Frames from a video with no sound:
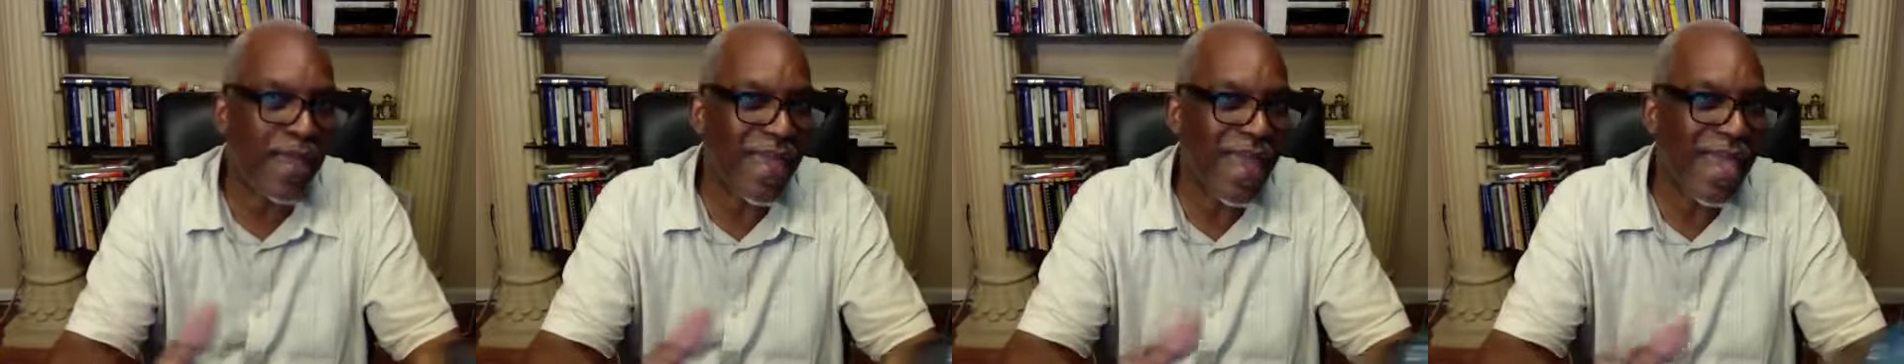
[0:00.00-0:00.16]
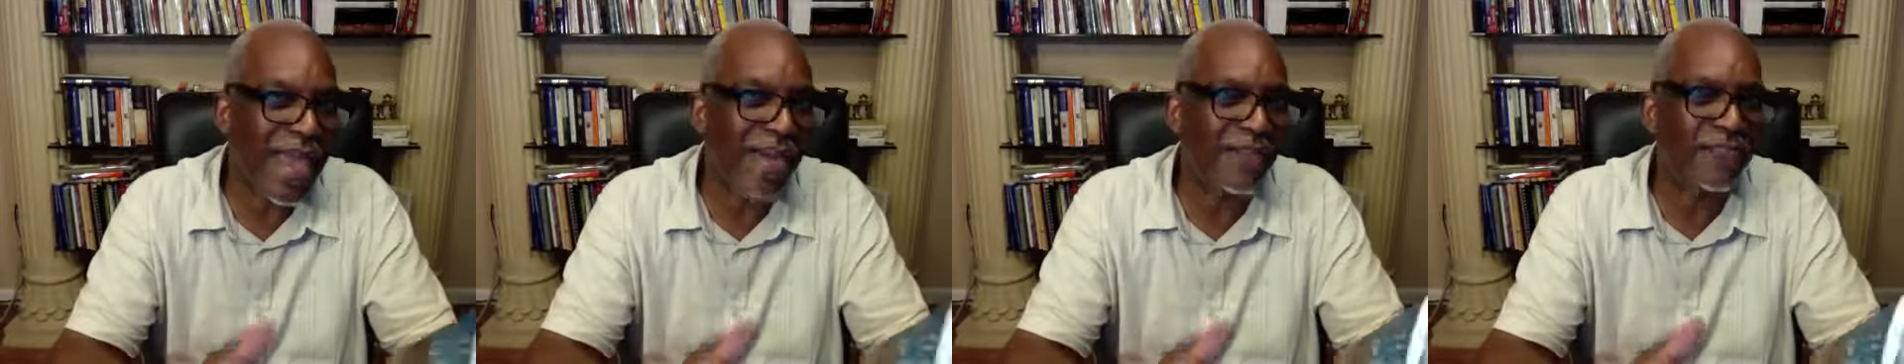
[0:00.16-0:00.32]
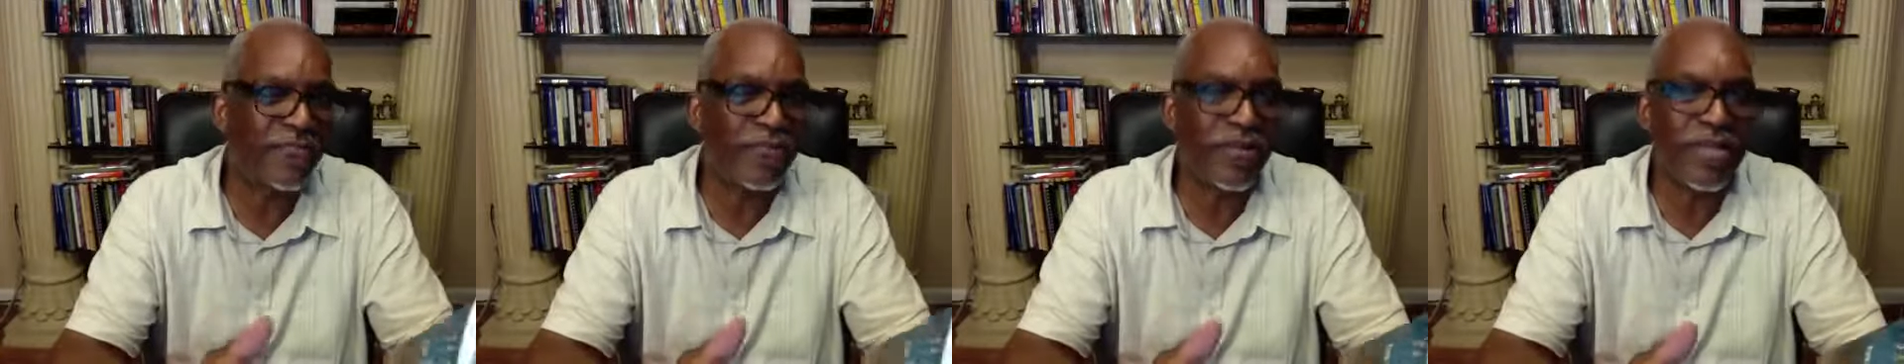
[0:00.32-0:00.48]

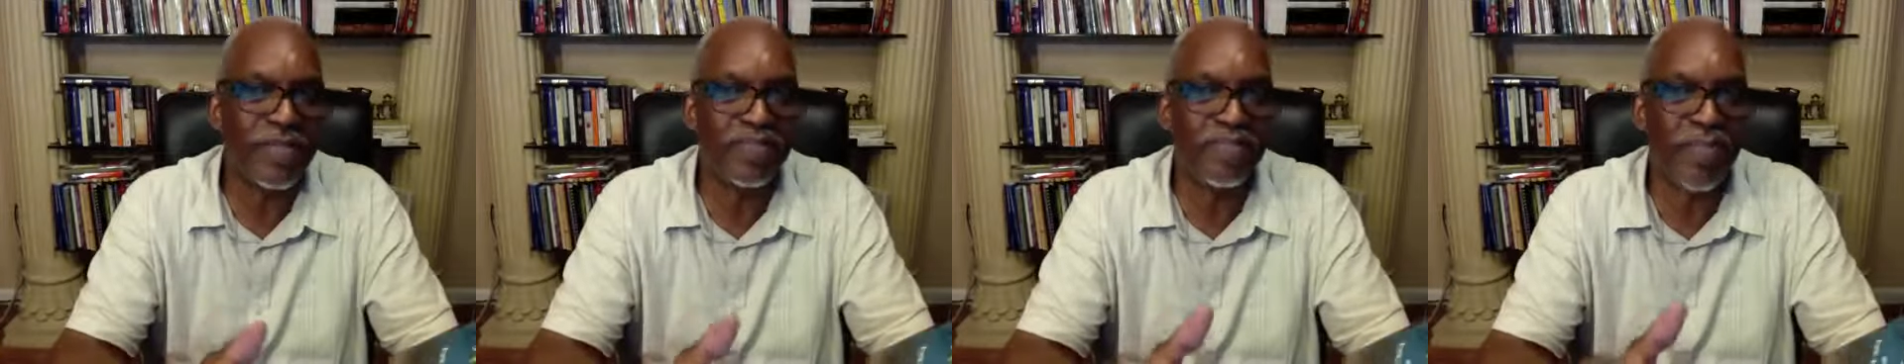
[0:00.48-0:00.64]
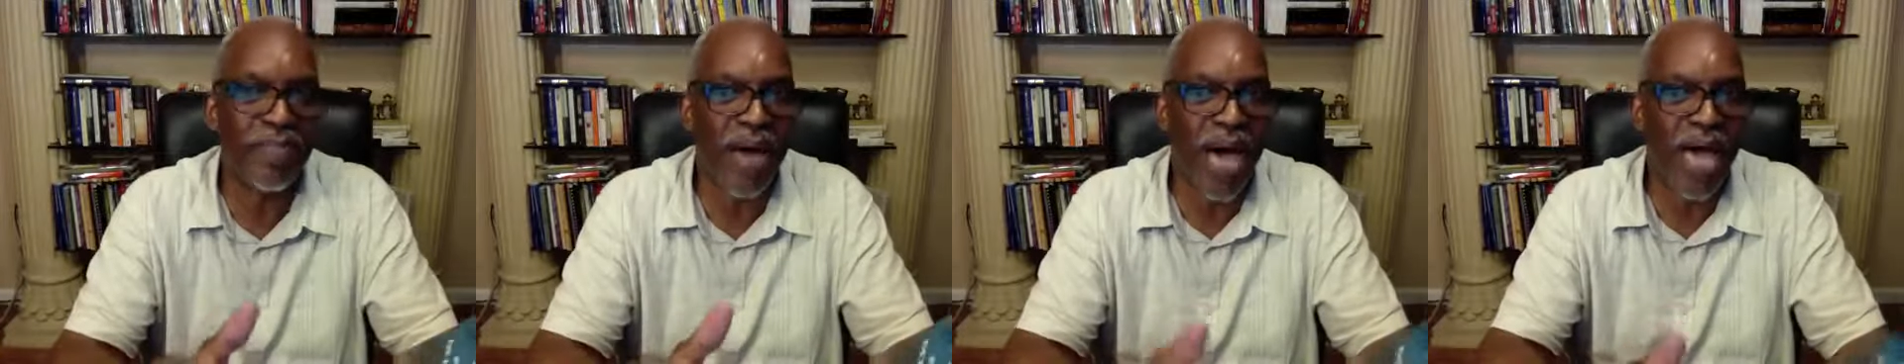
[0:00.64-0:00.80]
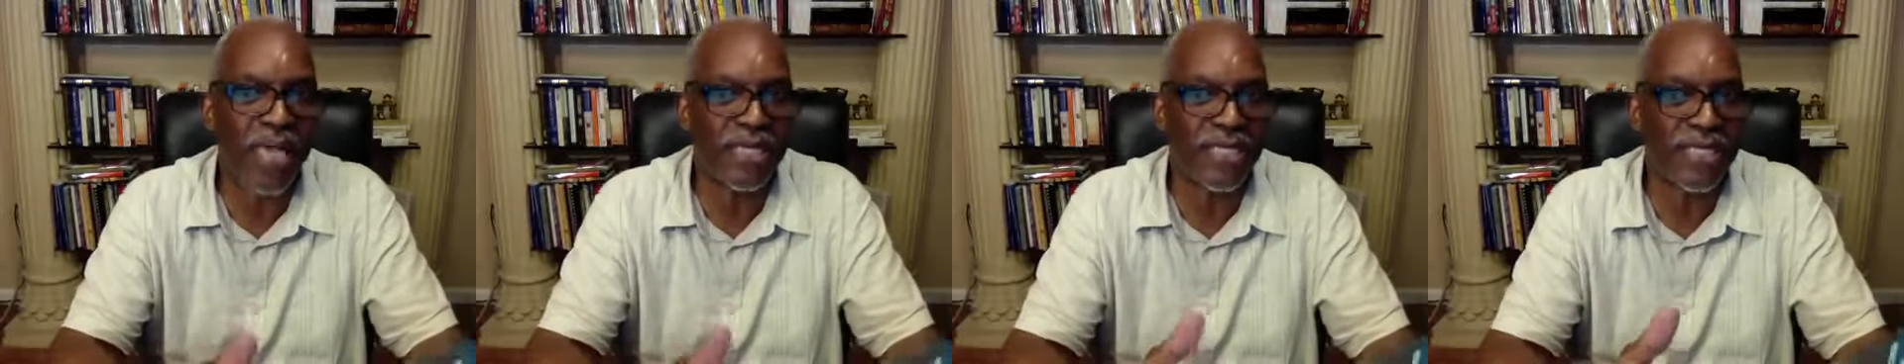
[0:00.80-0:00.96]

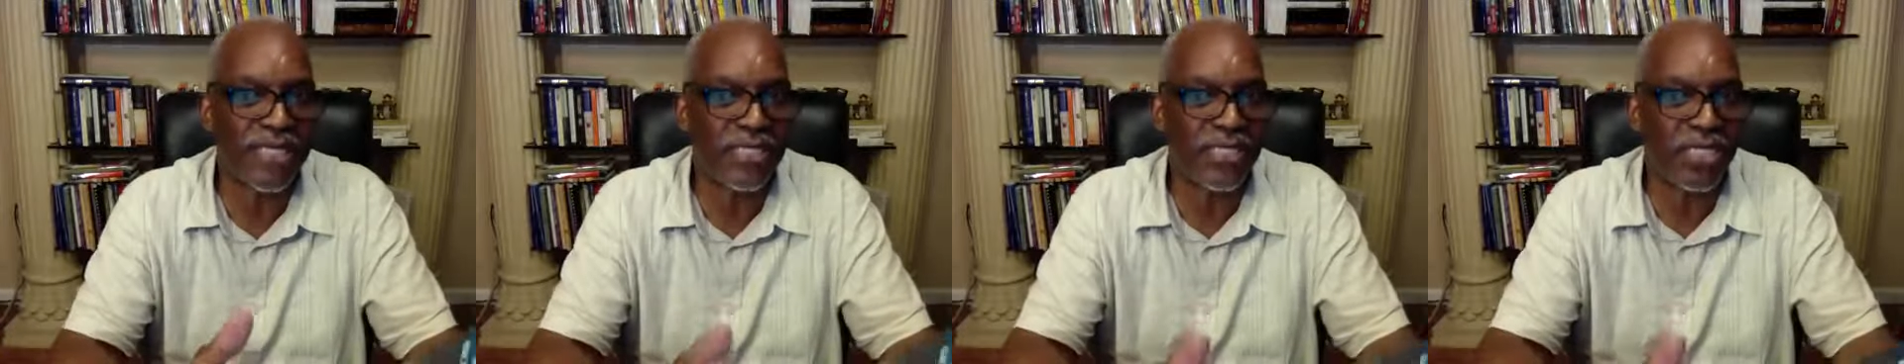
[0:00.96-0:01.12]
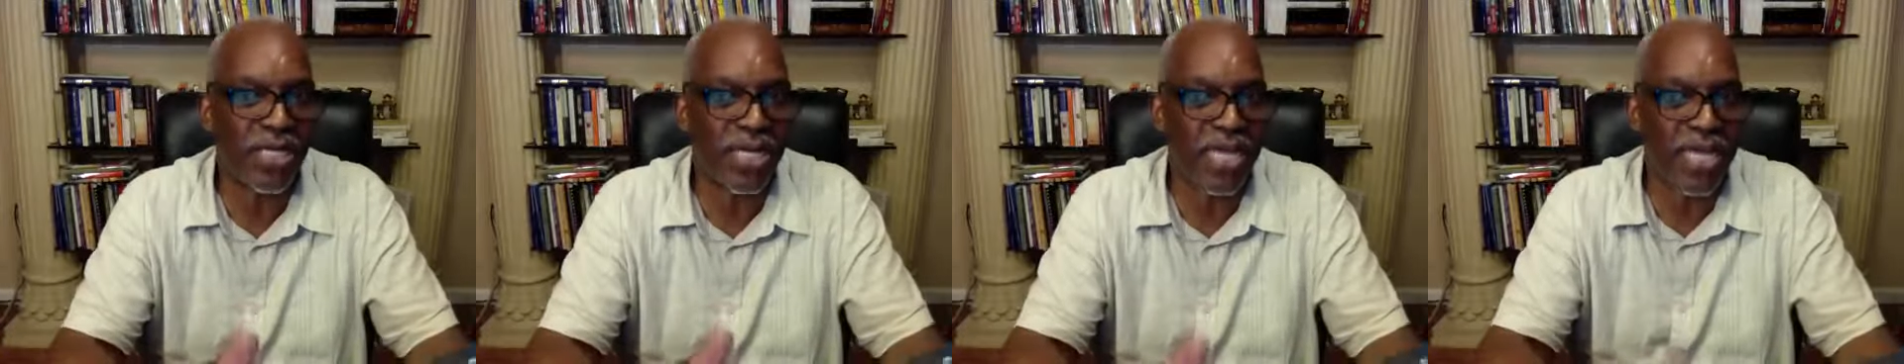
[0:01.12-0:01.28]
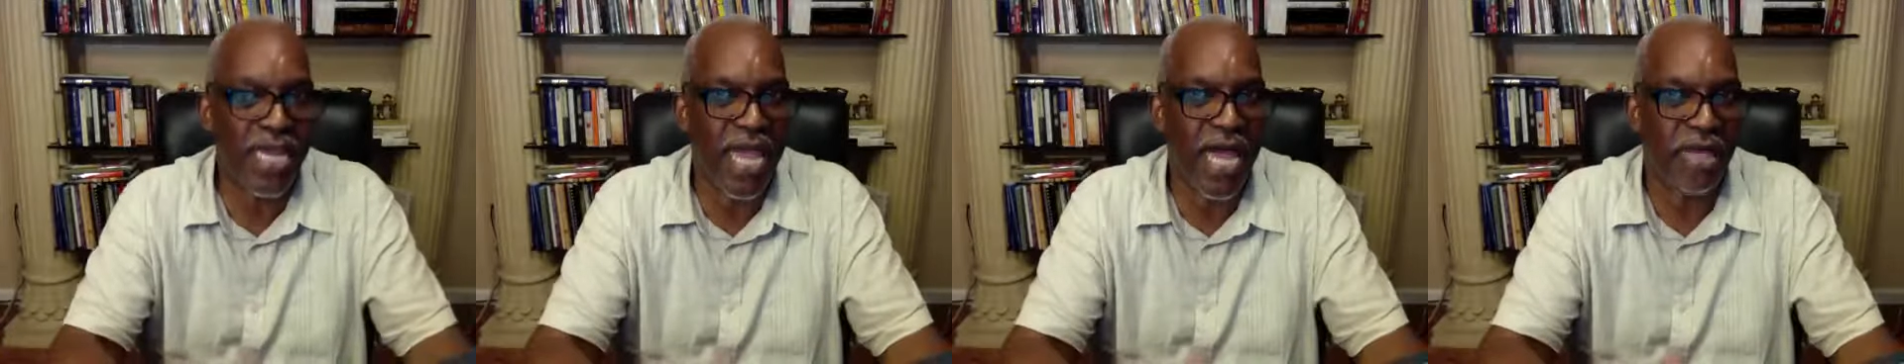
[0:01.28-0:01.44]
everybody
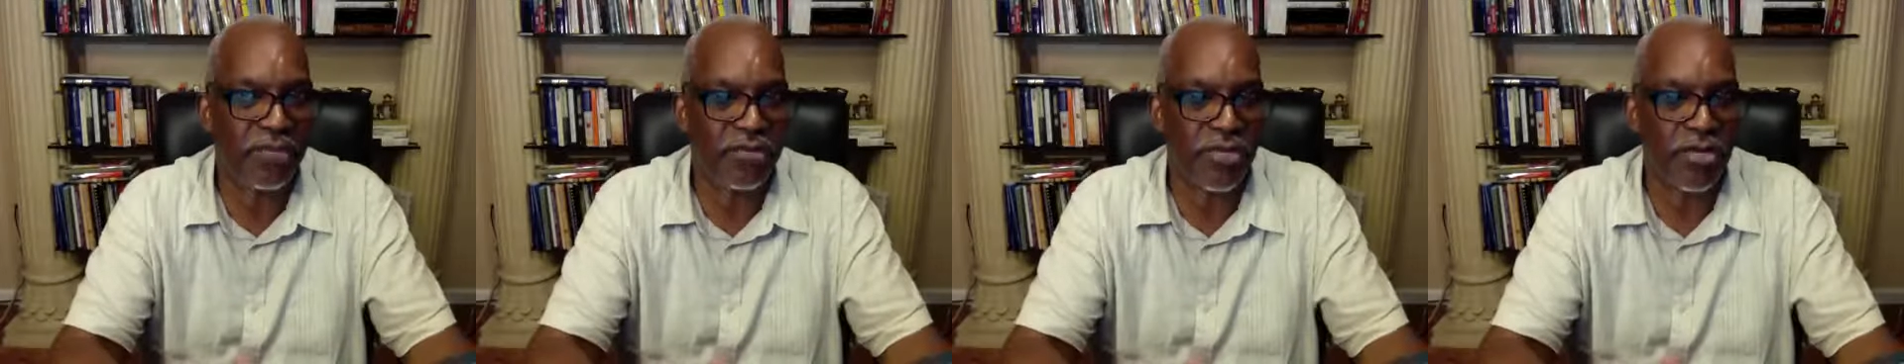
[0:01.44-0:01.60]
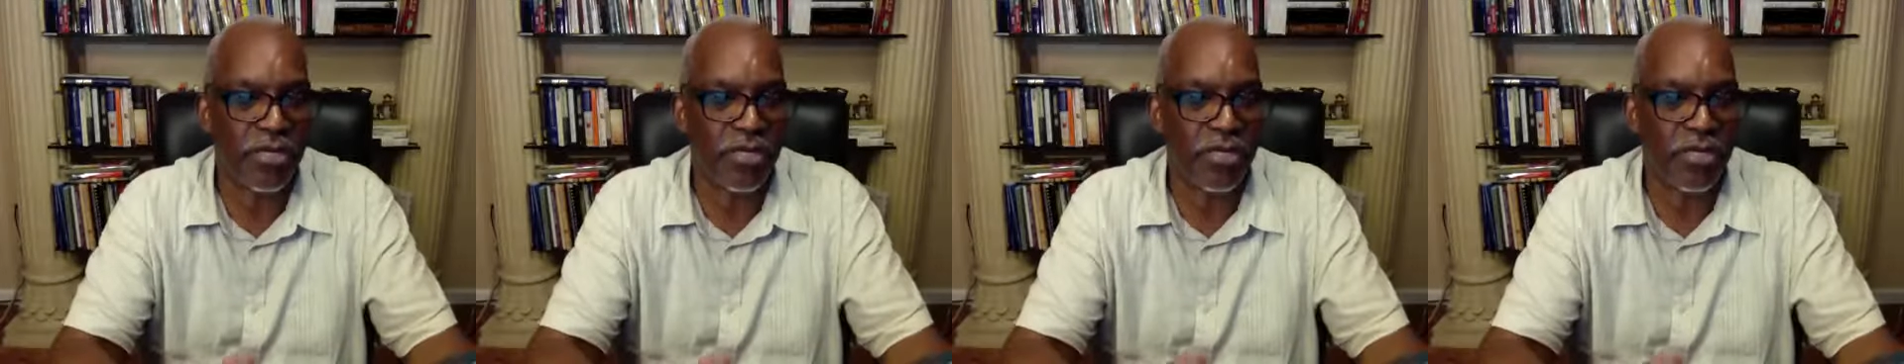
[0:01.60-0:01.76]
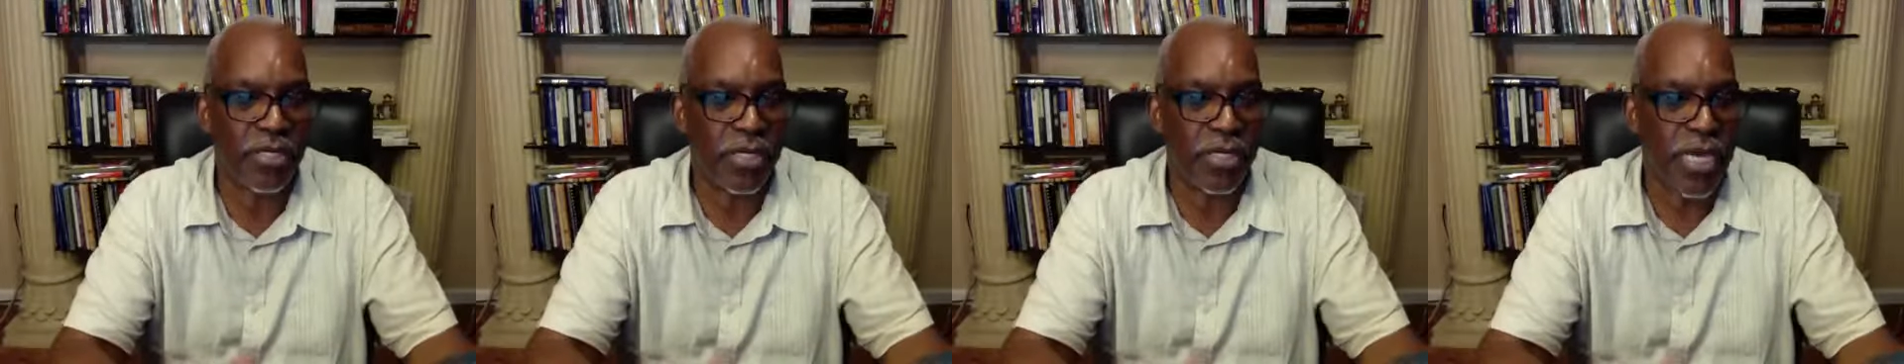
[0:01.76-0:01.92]

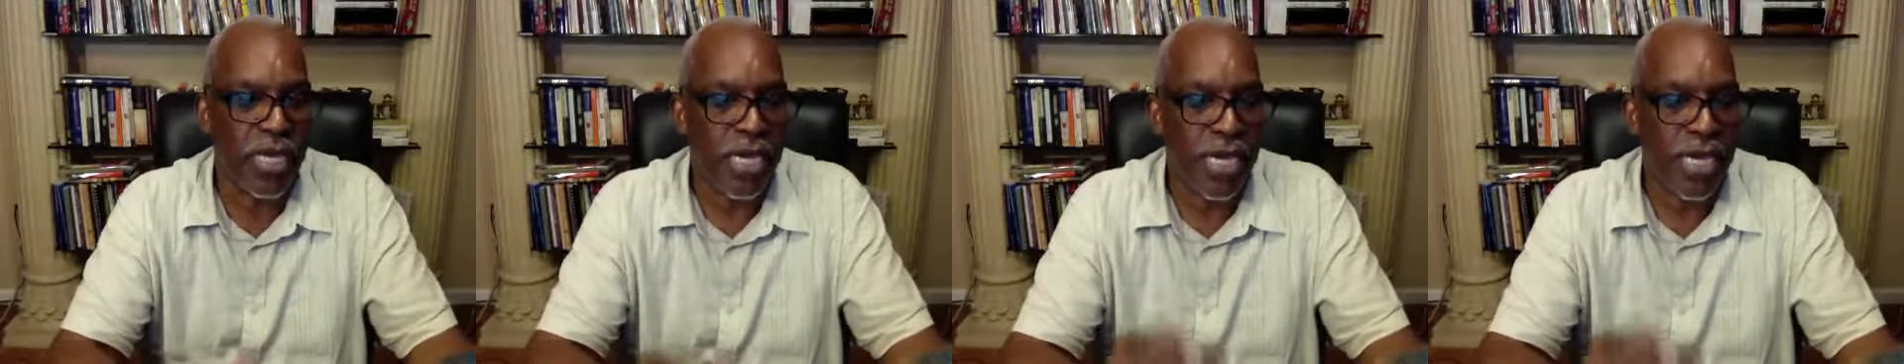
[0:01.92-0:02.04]
together